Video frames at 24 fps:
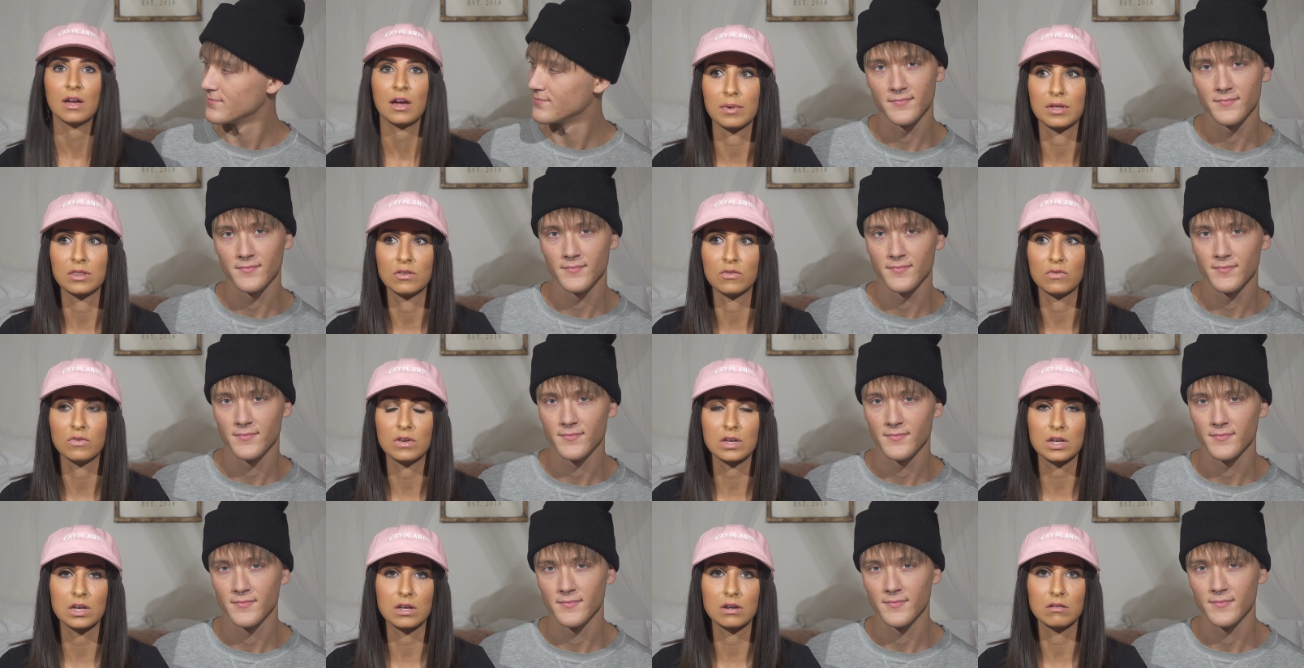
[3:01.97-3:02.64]
Speaker 1: in
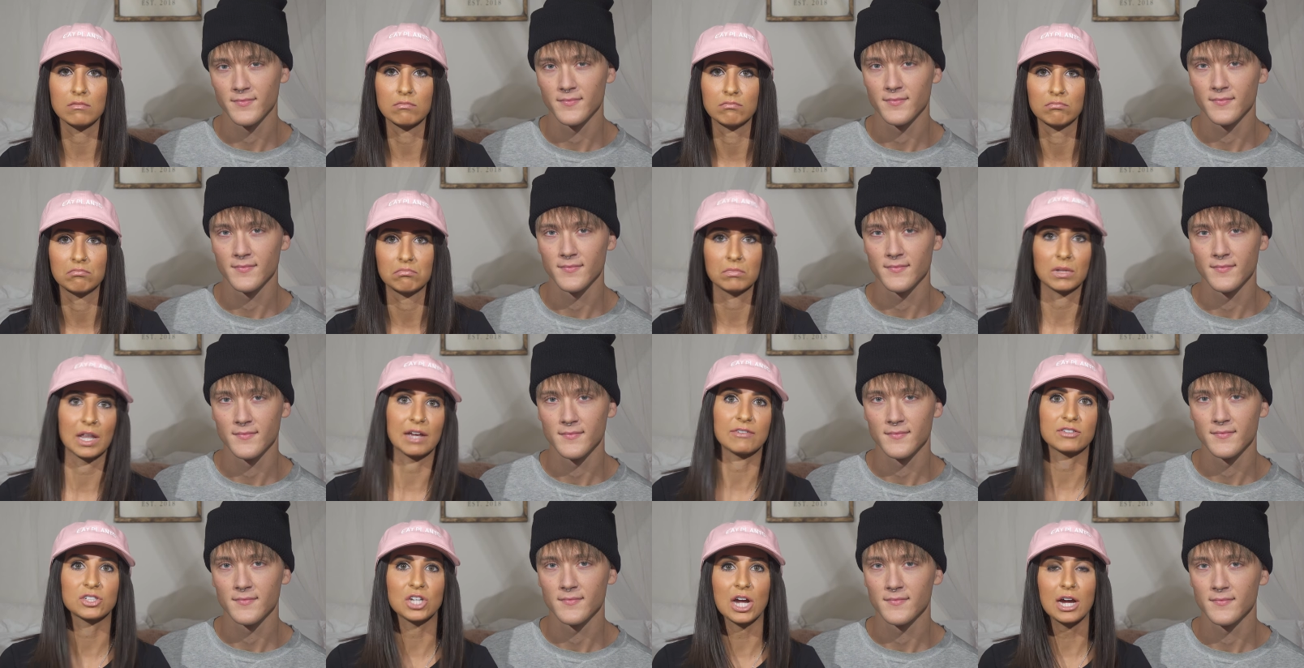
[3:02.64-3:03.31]
the vegan
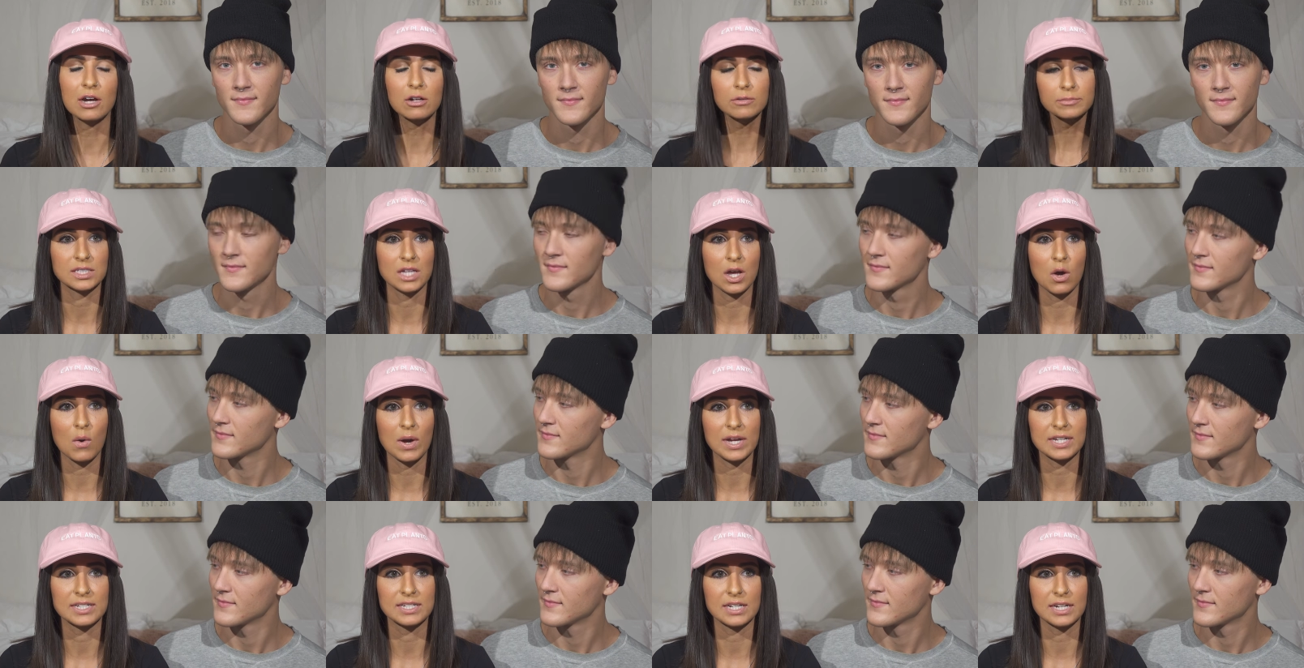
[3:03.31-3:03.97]
lifestyle.
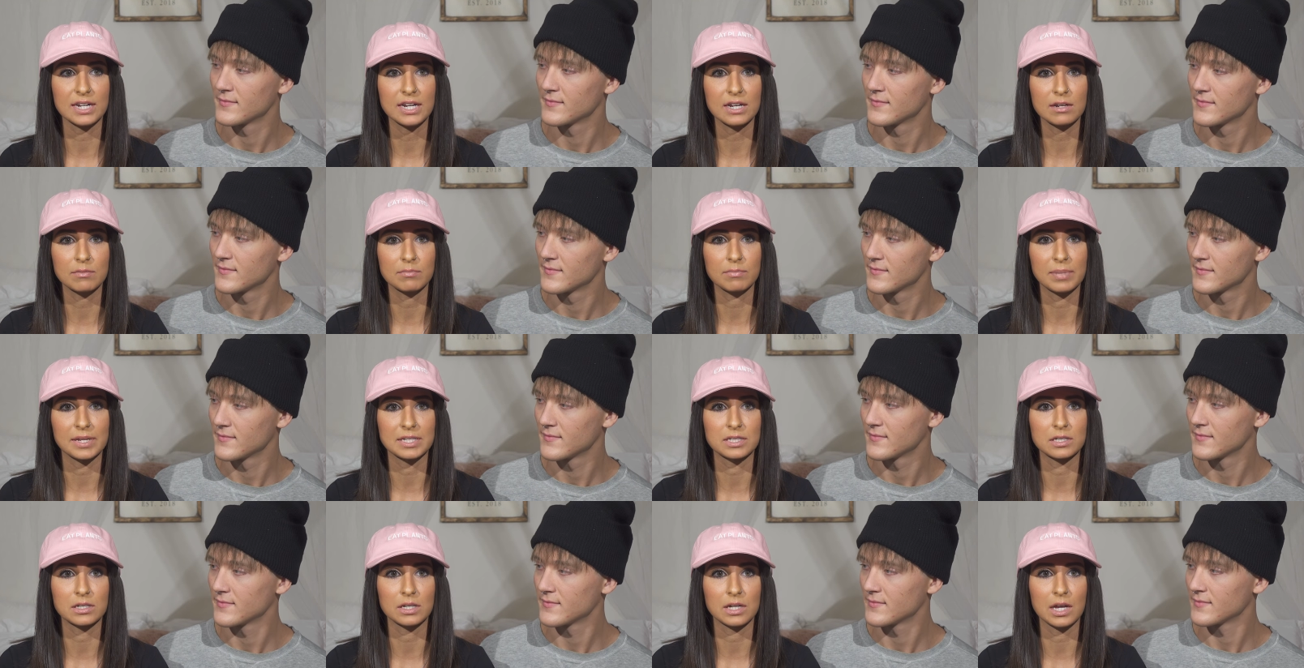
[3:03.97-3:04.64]
So I did it.
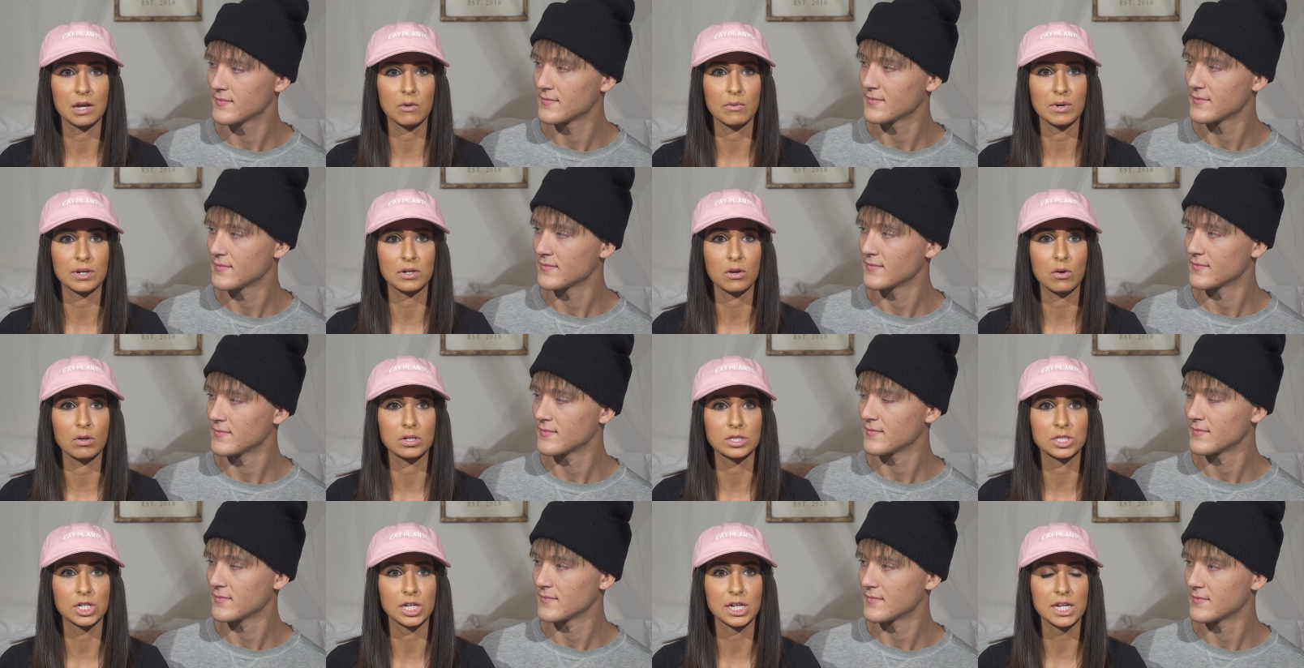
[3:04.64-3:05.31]
Basically, I went
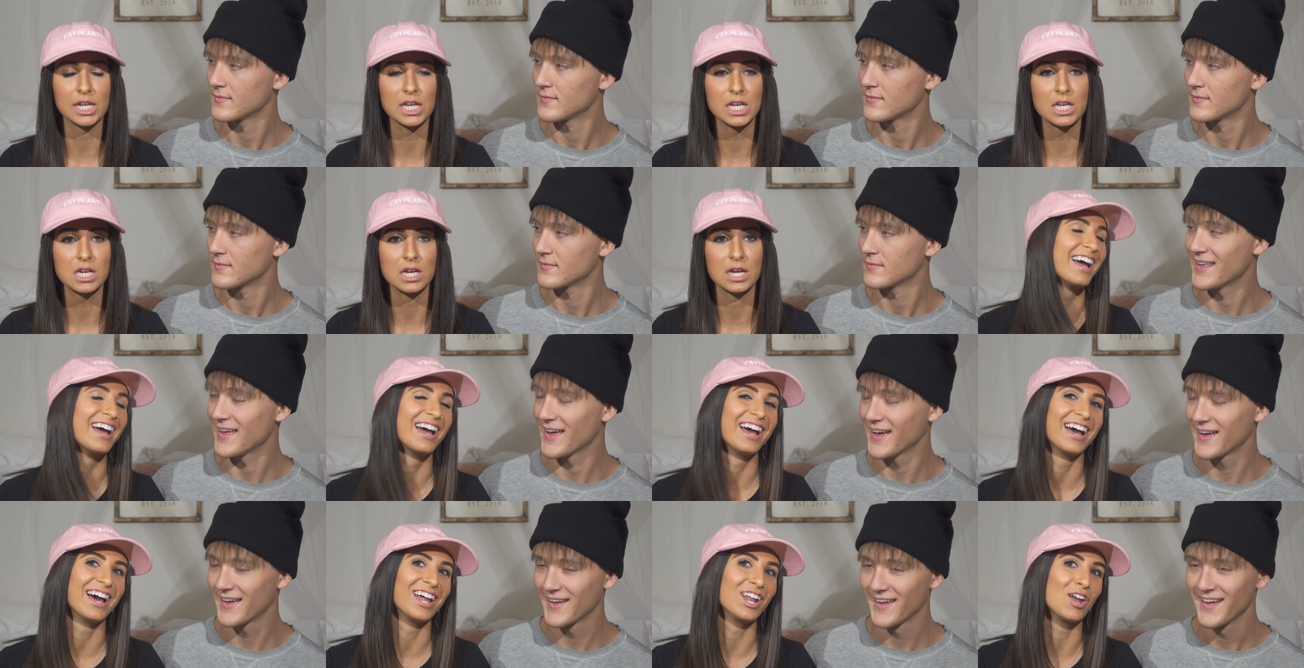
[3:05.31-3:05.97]
cold turkey,
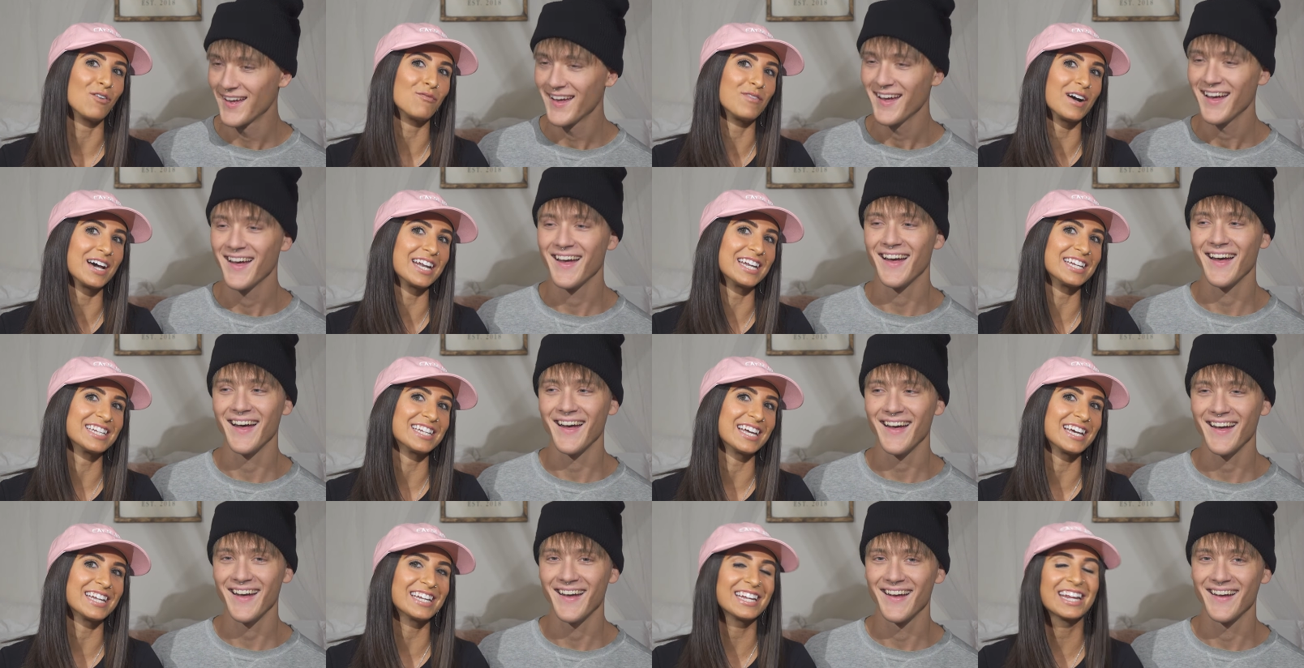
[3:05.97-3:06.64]
pun
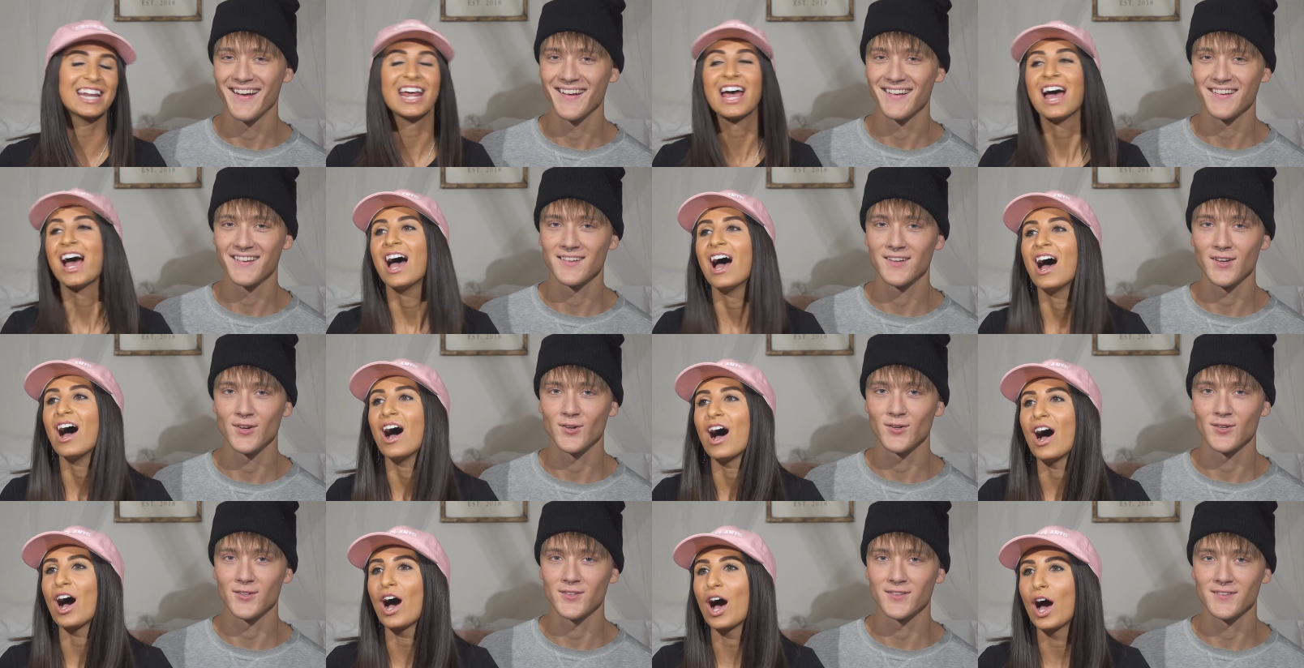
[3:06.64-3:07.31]
intended.
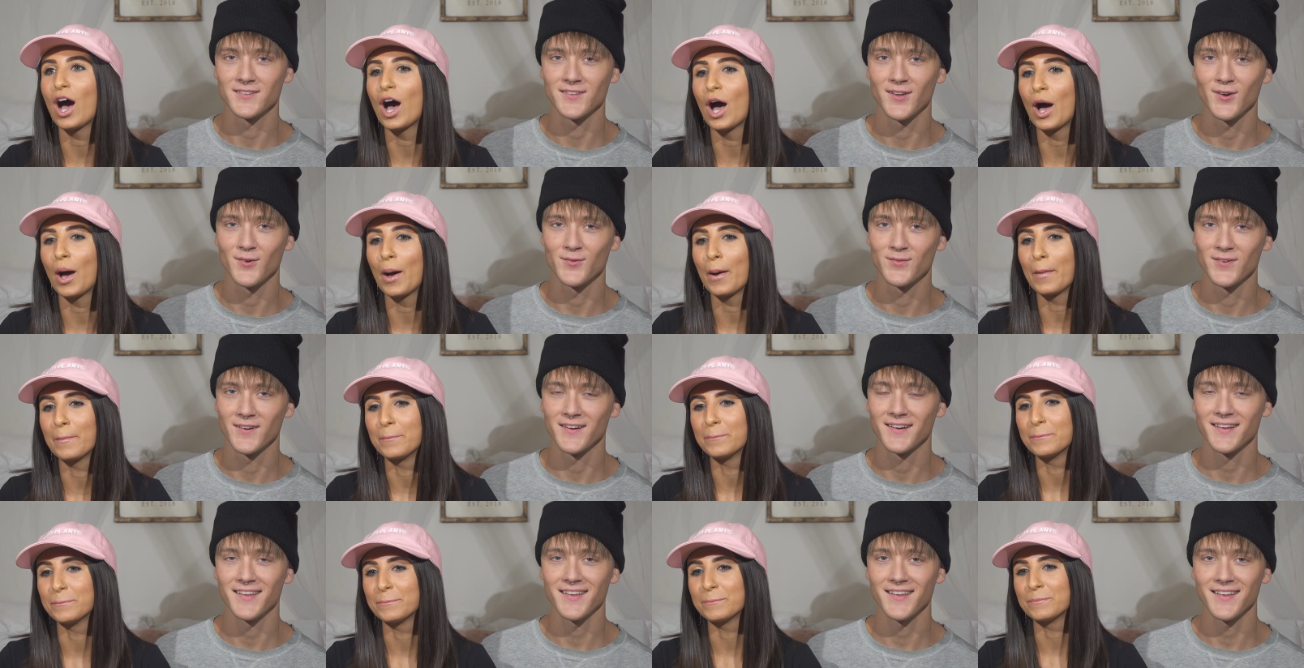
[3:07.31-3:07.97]
Cold
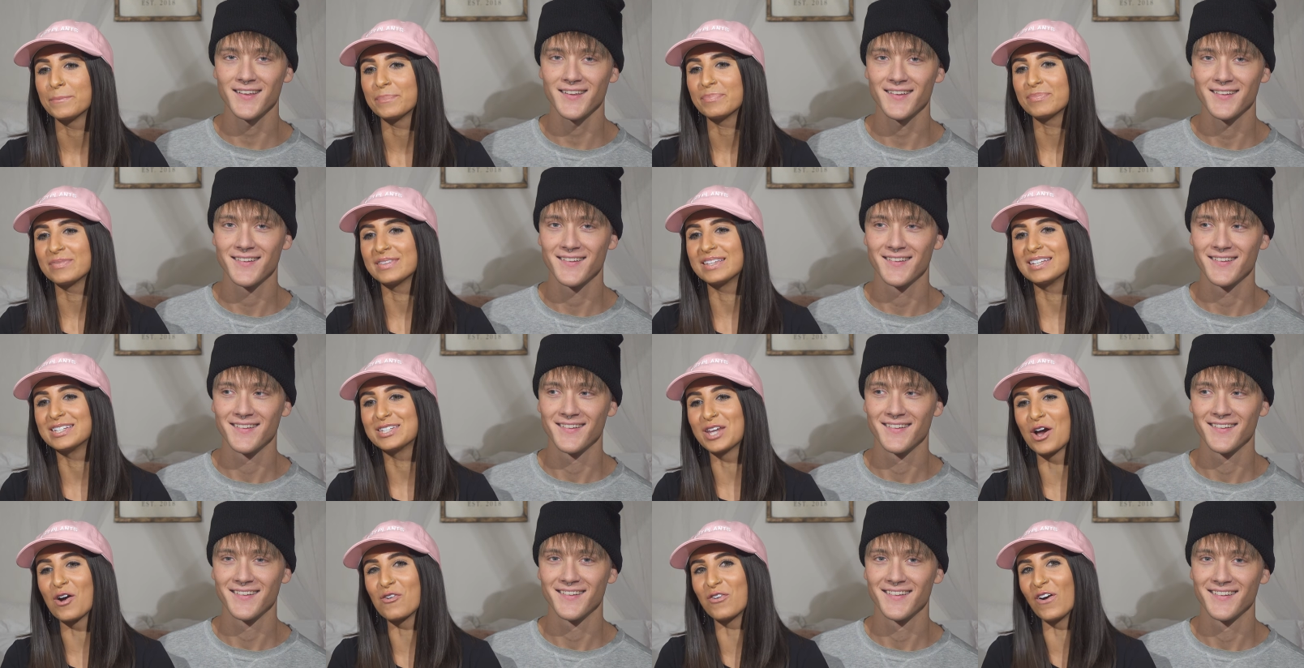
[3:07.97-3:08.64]
tofurkey?
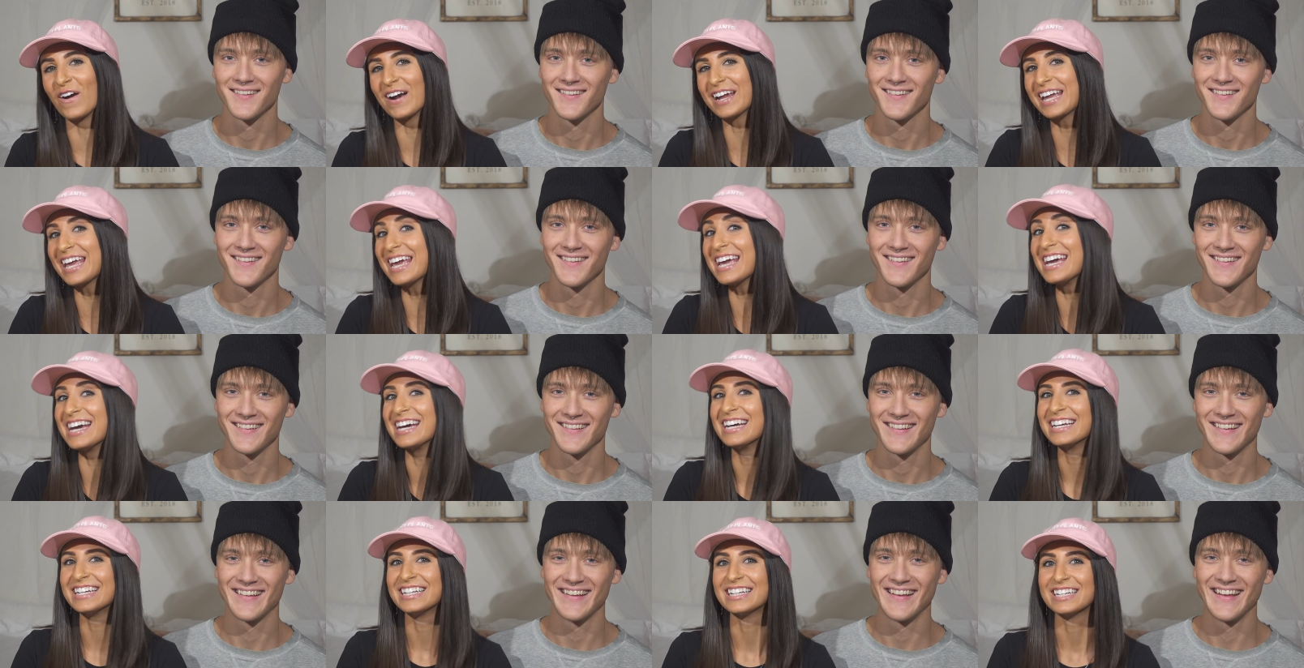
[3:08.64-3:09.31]
Tofurkey?